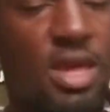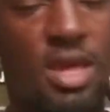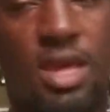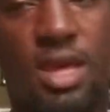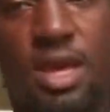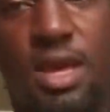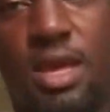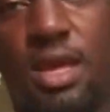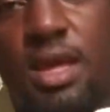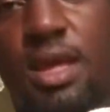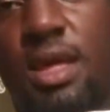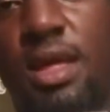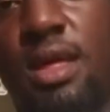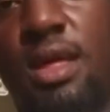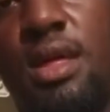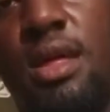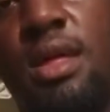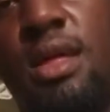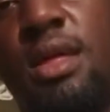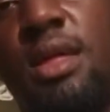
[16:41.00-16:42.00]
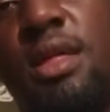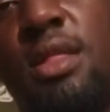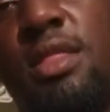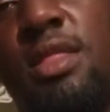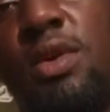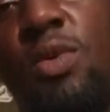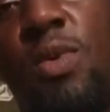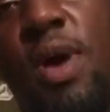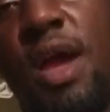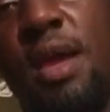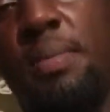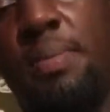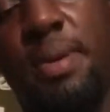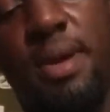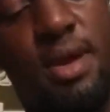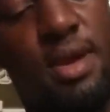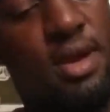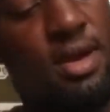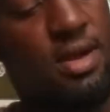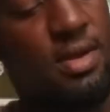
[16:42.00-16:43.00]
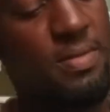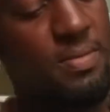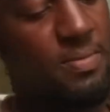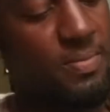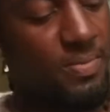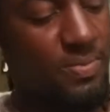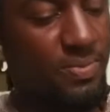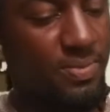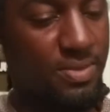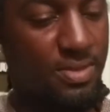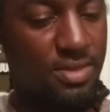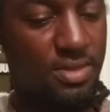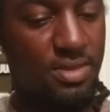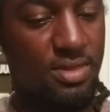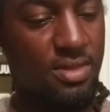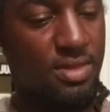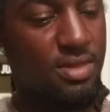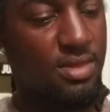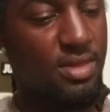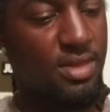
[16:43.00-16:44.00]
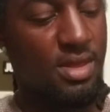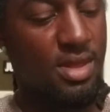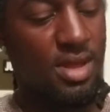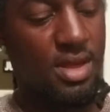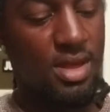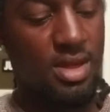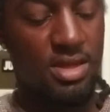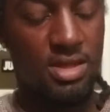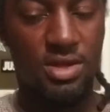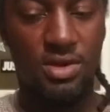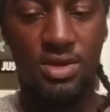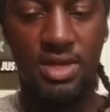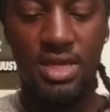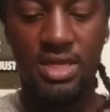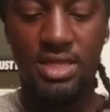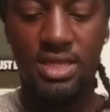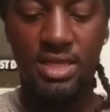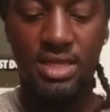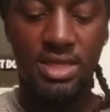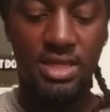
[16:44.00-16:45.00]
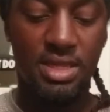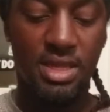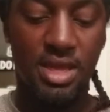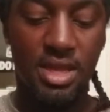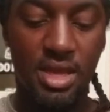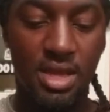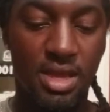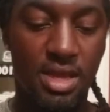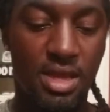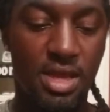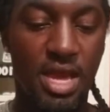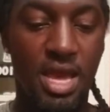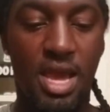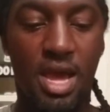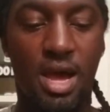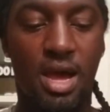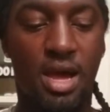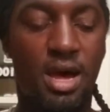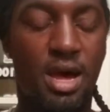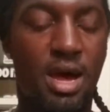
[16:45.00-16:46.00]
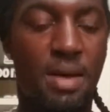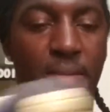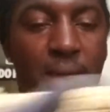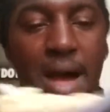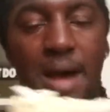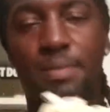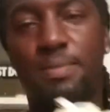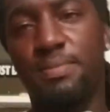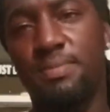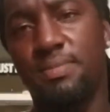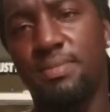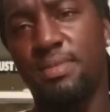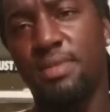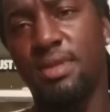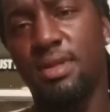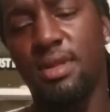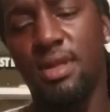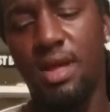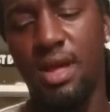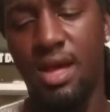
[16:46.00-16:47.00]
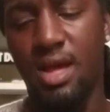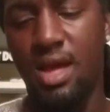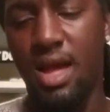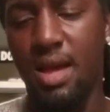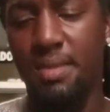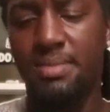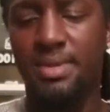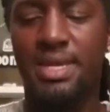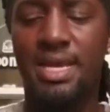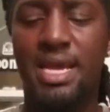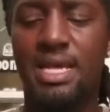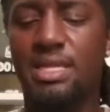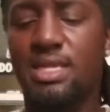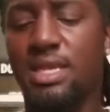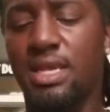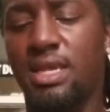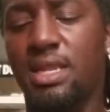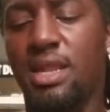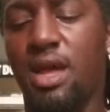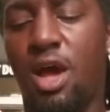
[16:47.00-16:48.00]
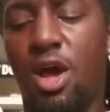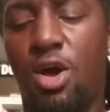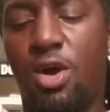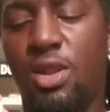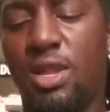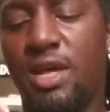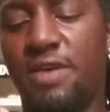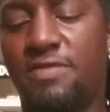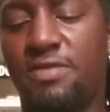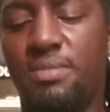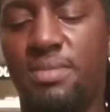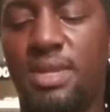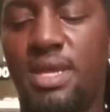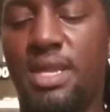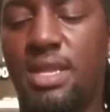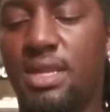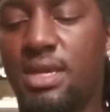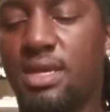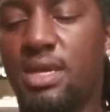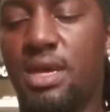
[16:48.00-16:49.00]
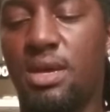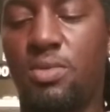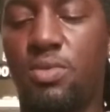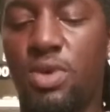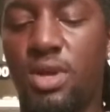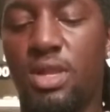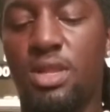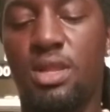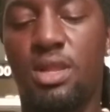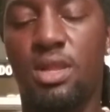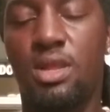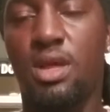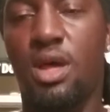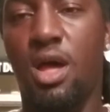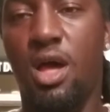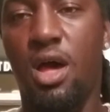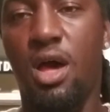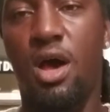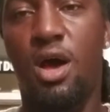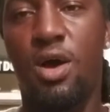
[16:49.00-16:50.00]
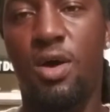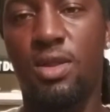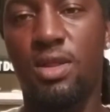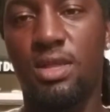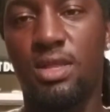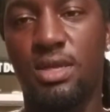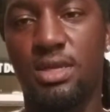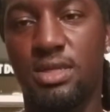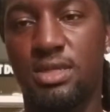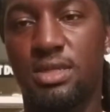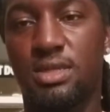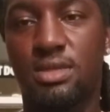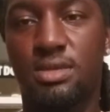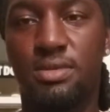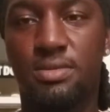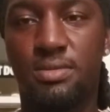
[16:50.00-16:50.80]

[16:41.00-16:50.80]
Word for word: and the white pair. So this is, I'm guessing all of them didn't come with all of this.